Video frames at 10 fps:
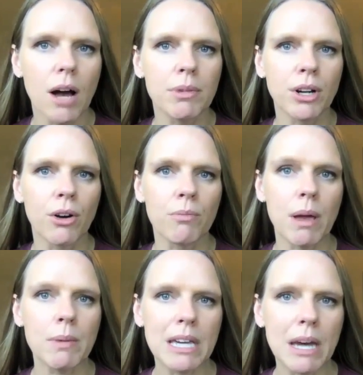
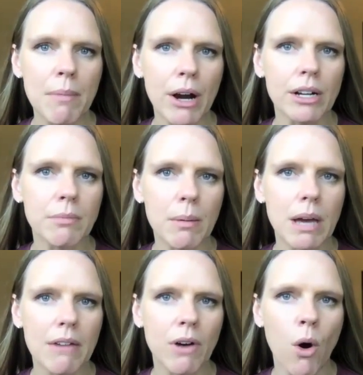maybe get married, maybe
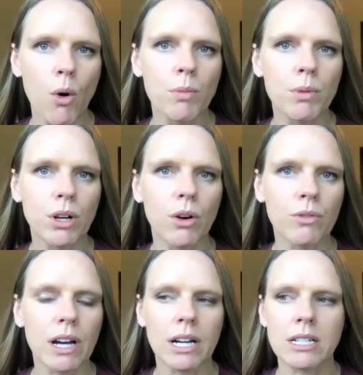have a home,
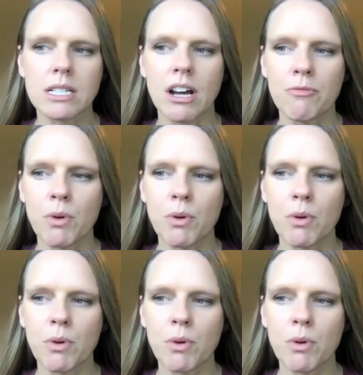that kind of stuff.